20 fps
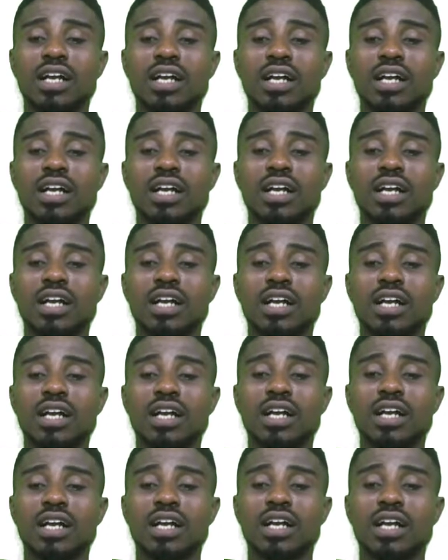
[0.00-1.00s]

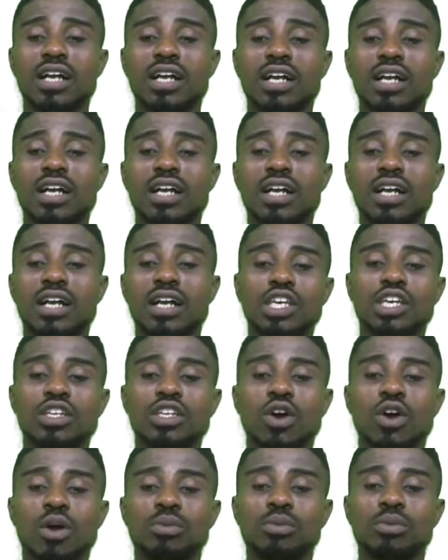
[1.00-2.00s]
Question
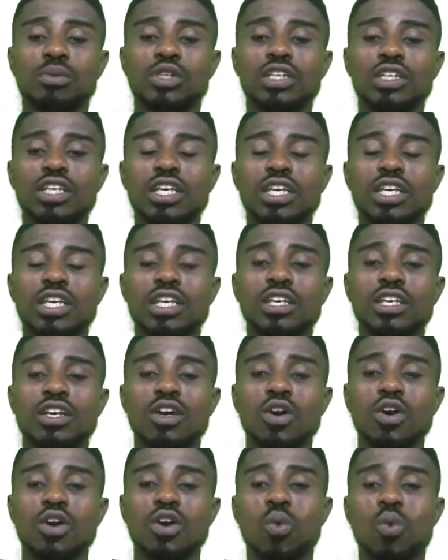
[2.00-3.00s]
14, option E,
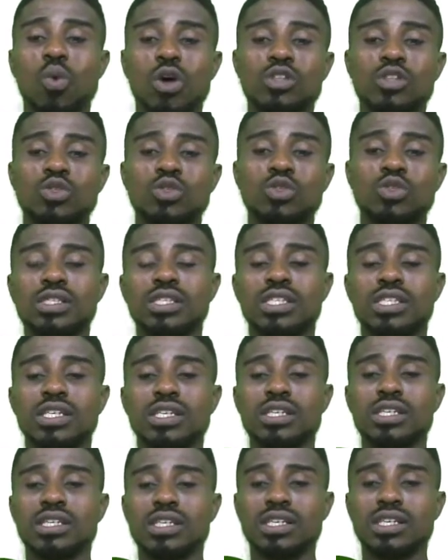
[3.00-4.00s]

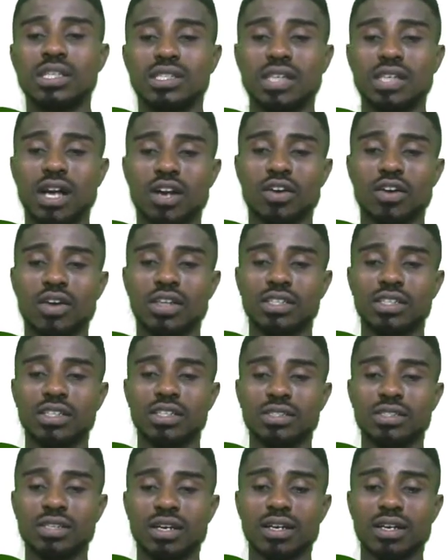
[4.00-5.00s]
120 is our correct
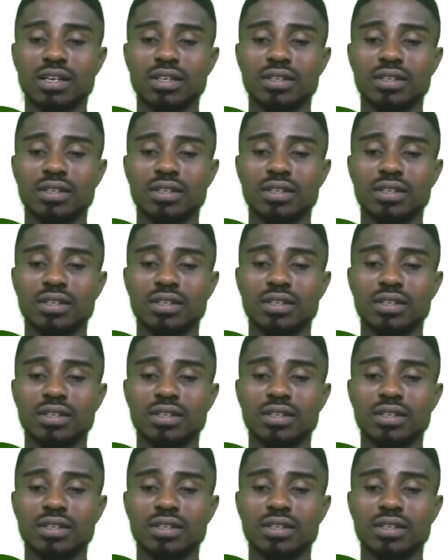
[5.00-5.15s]
answer.